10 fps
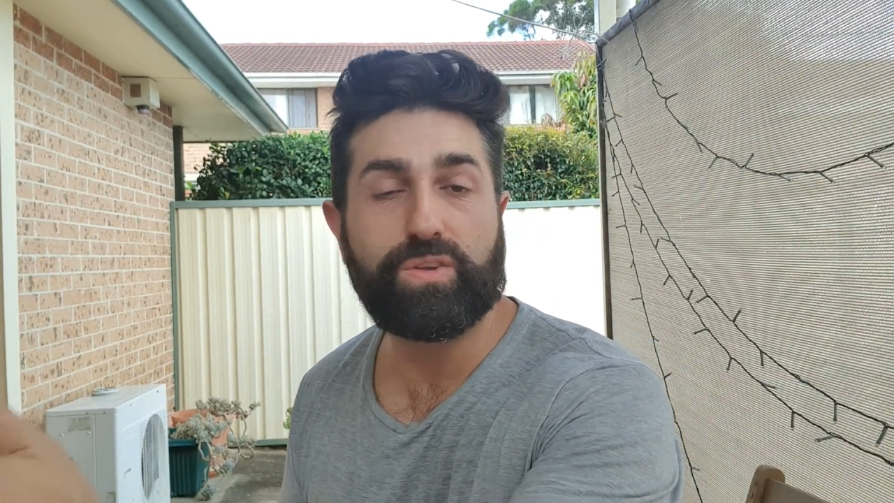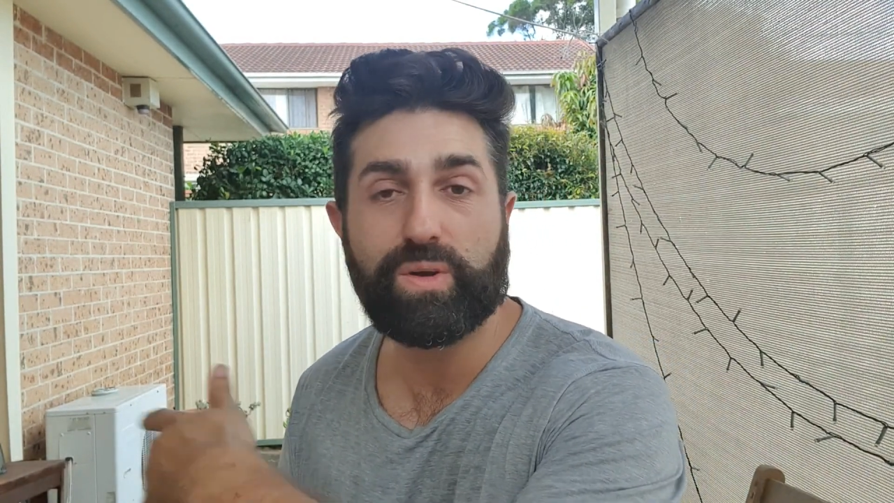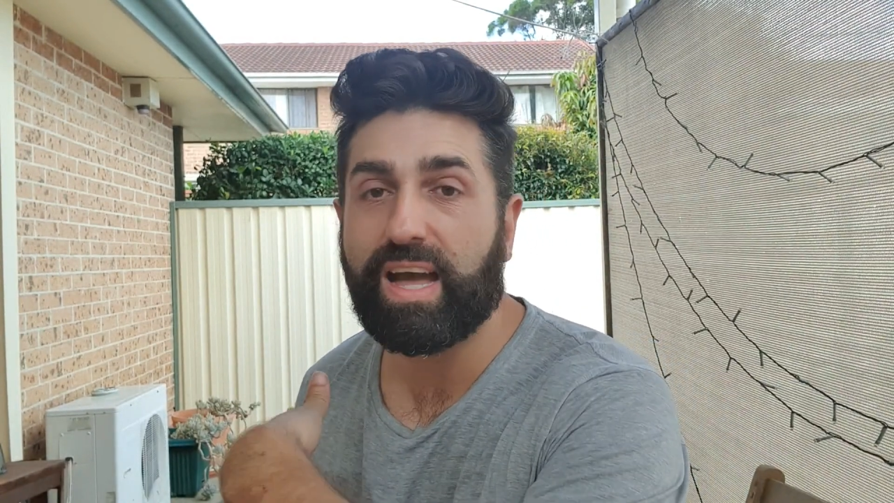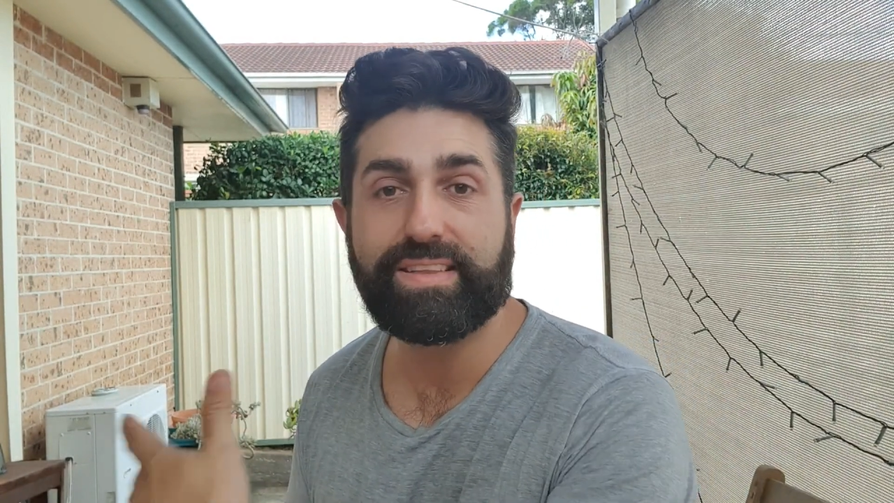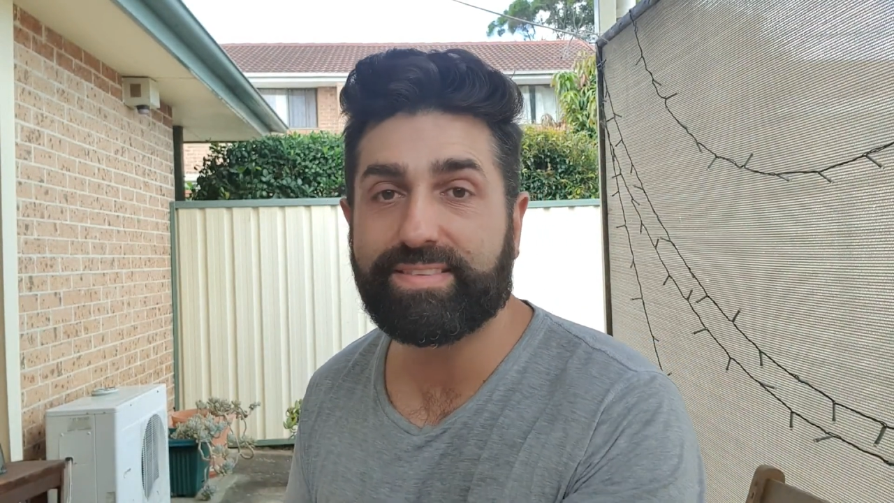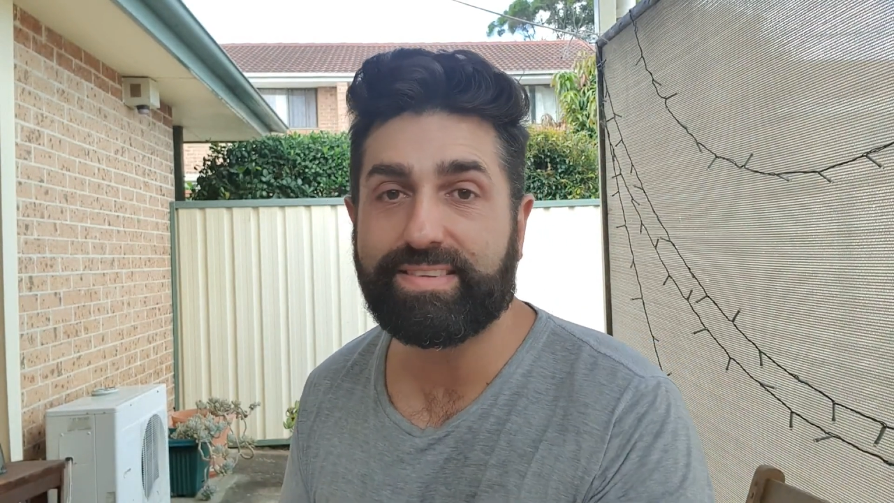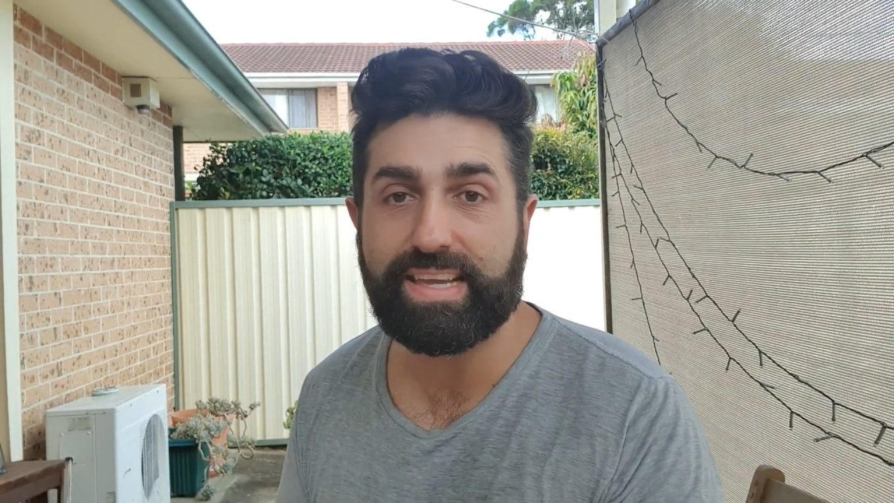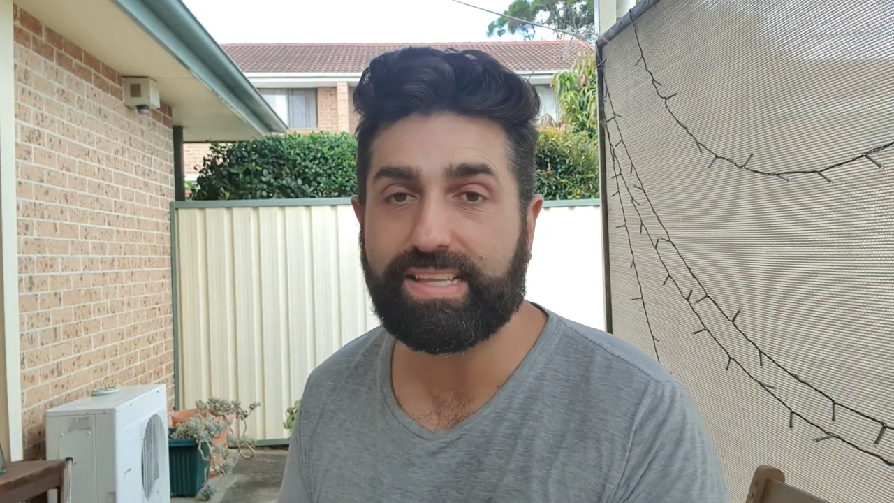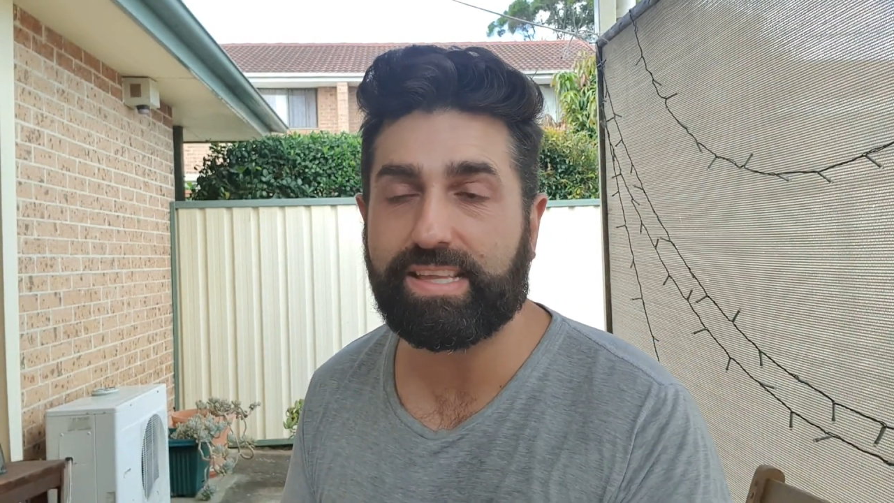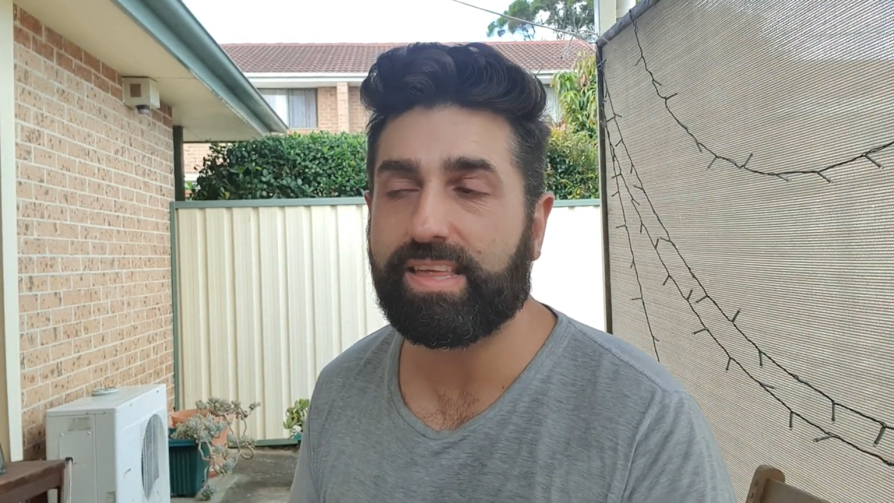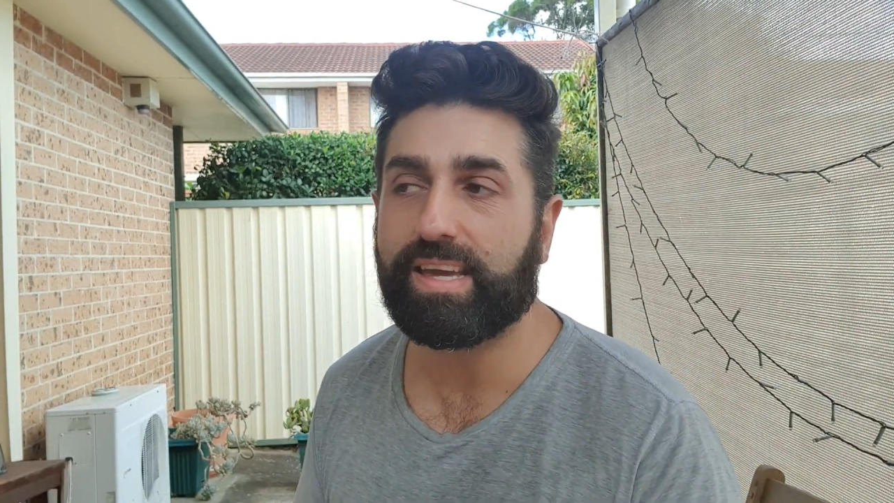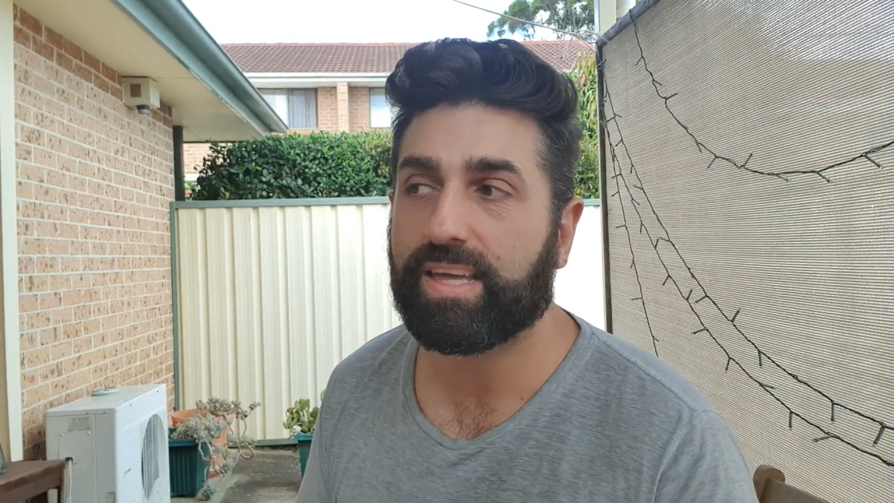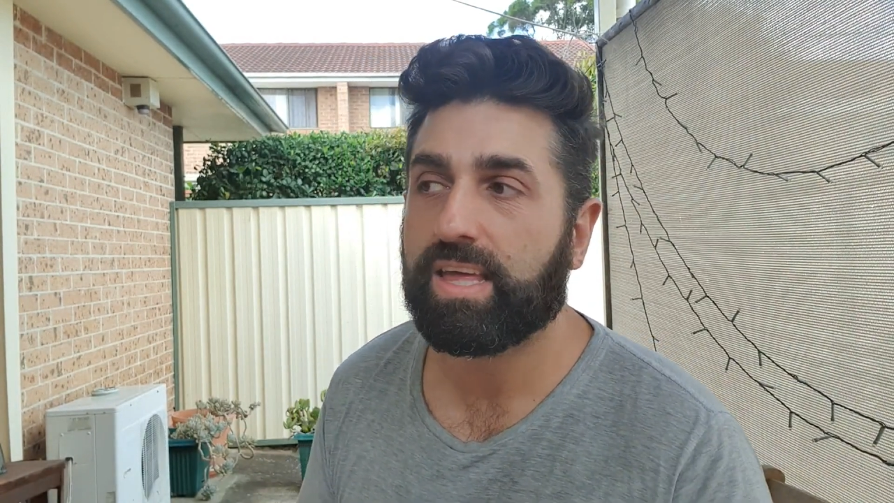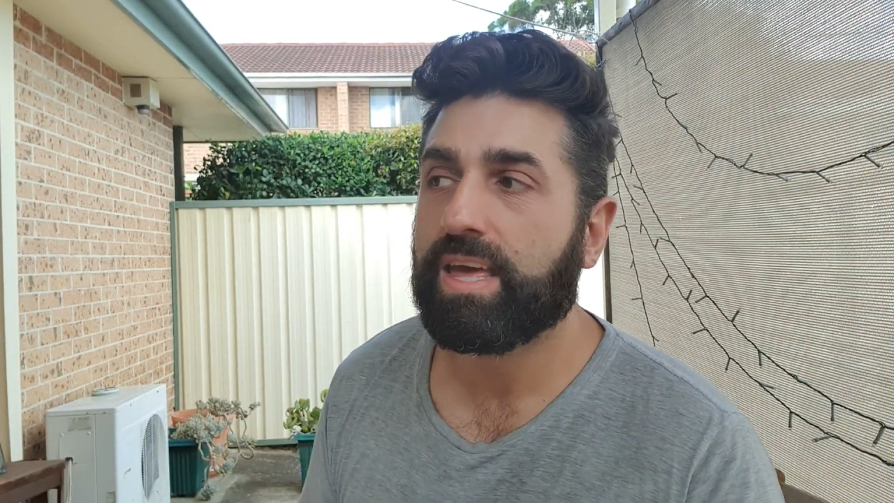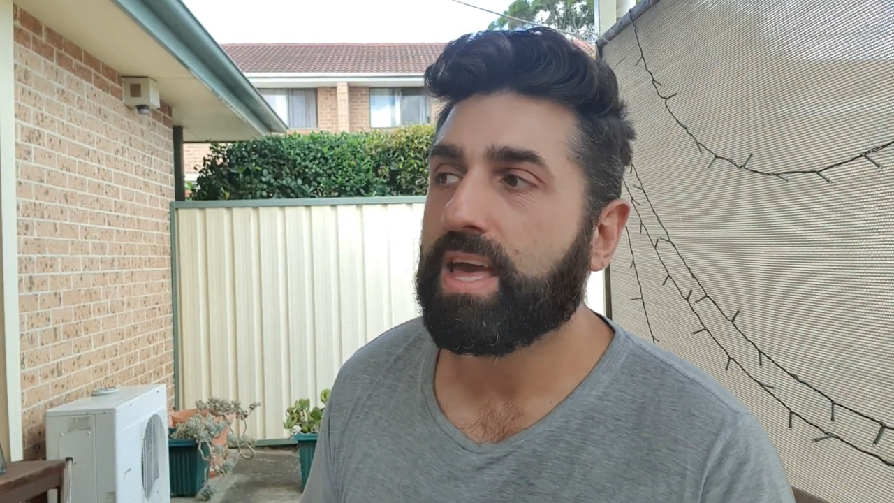So I can't see anything.
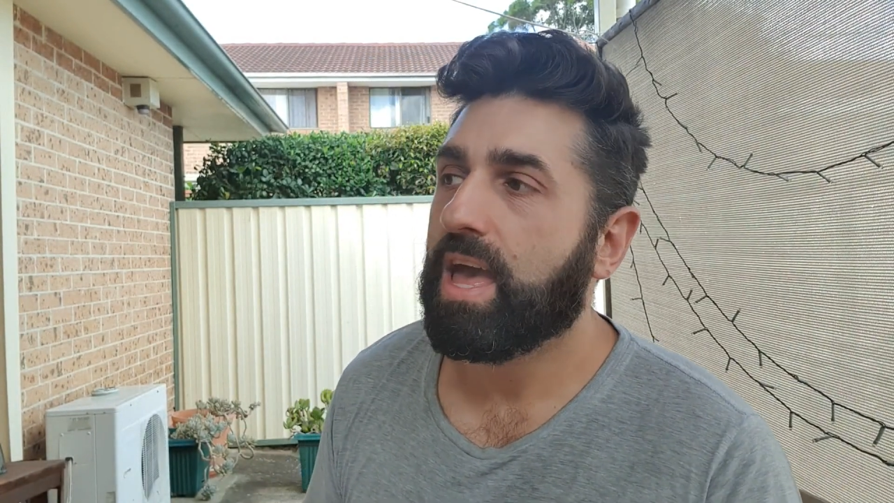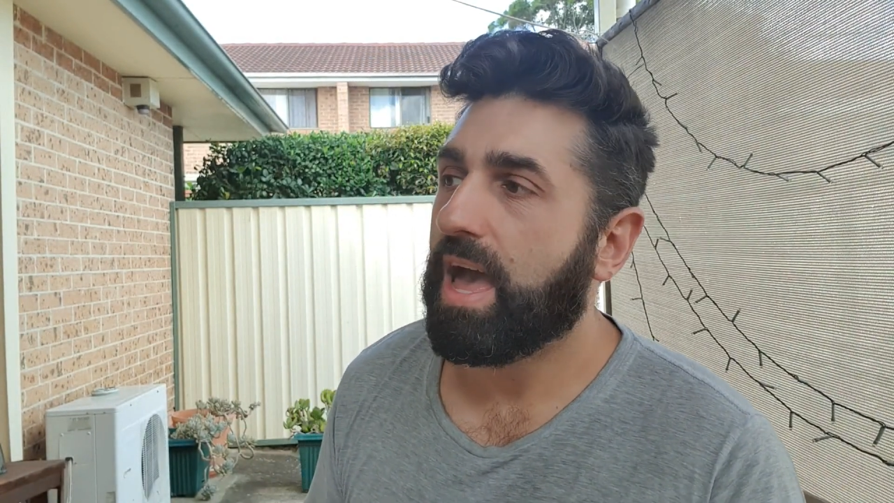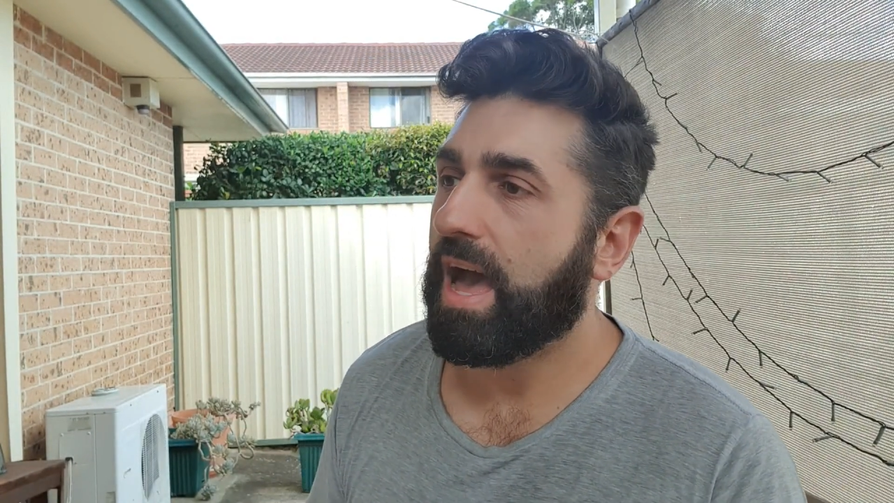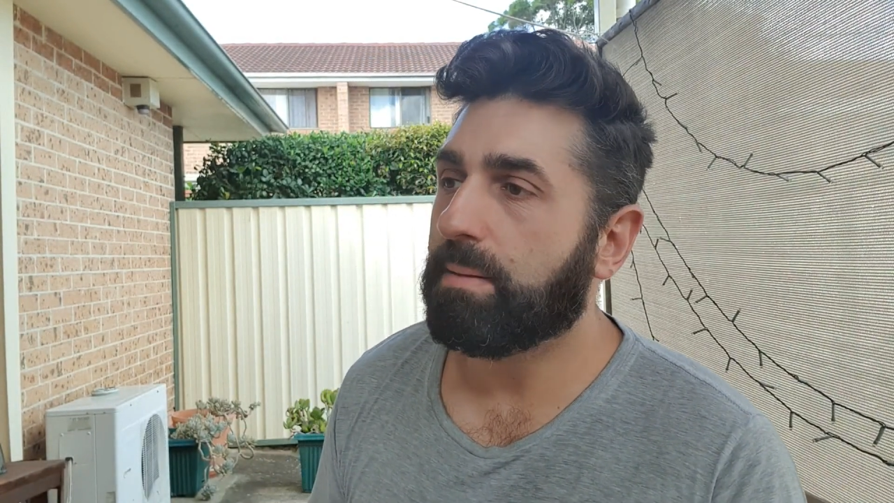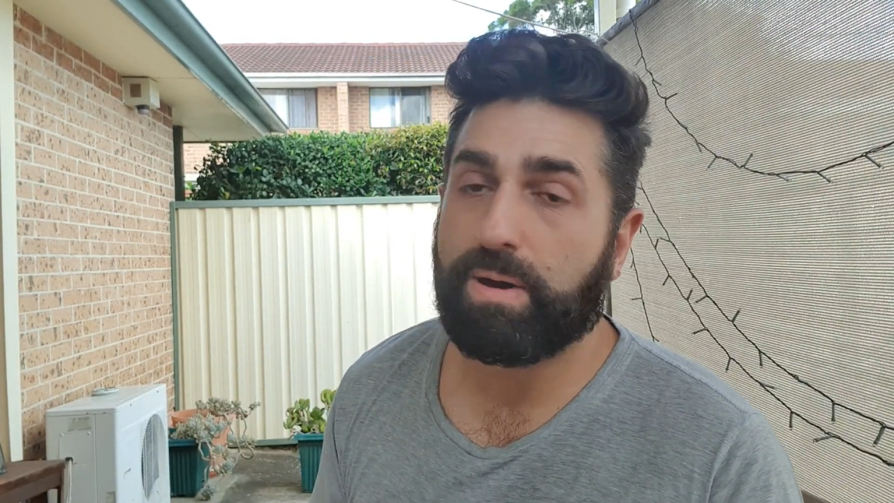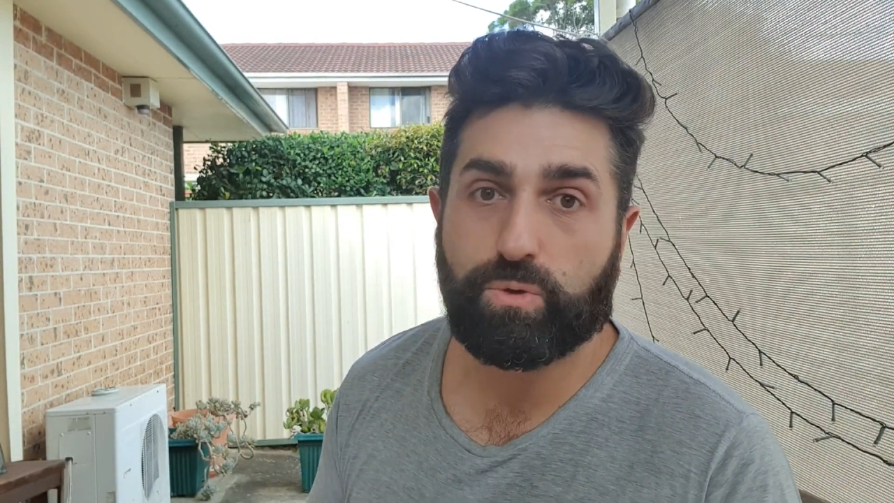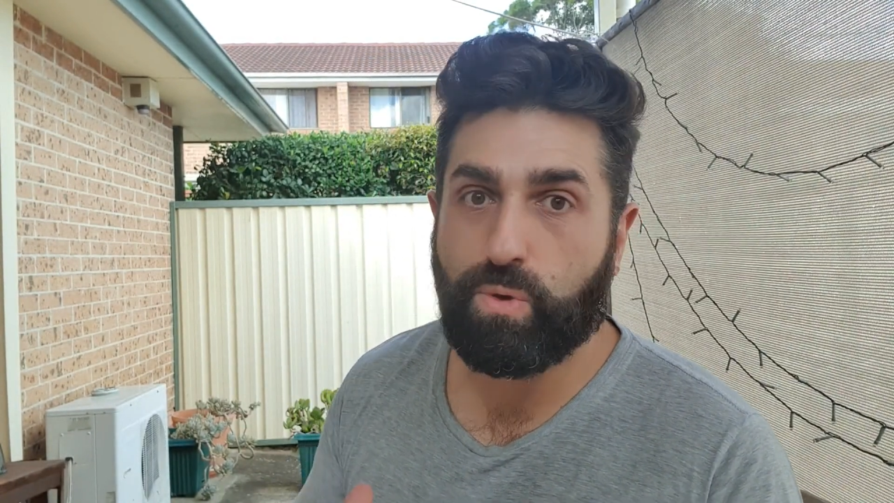Uh, my